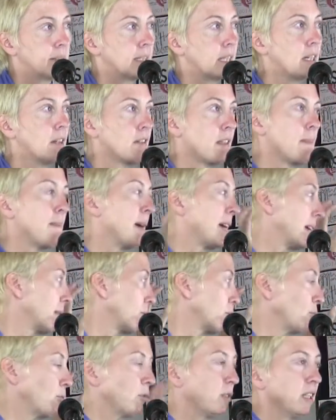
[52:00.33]
You know, they might
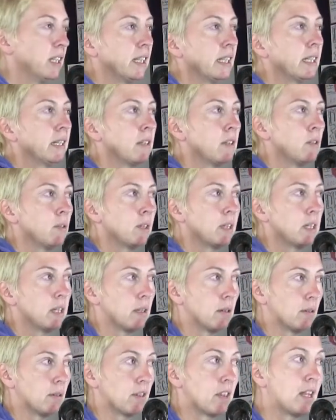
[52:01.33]
really annoy
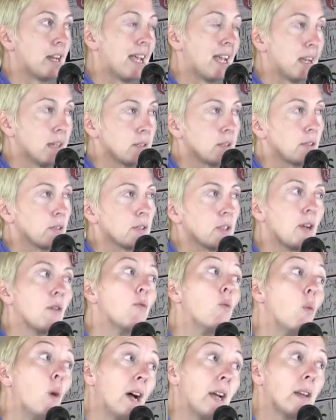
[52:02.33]
you. Then ask
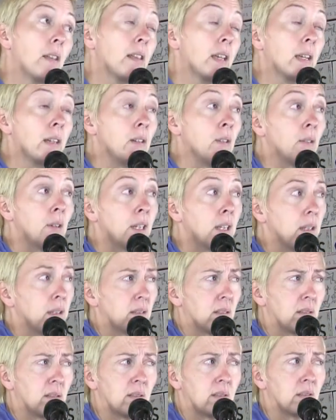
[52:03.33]
yourself, why do they annoy
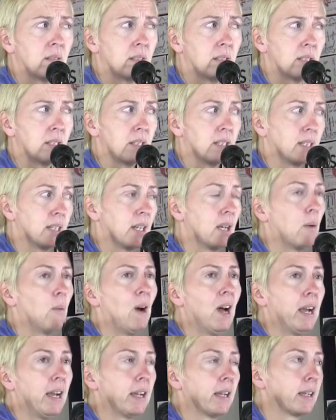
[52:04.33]
you?
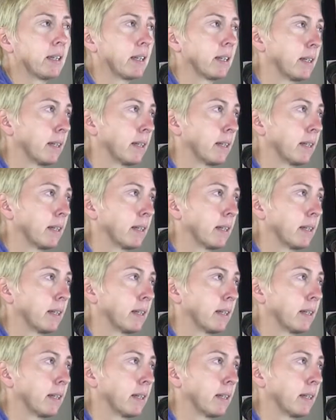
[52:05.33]
Why?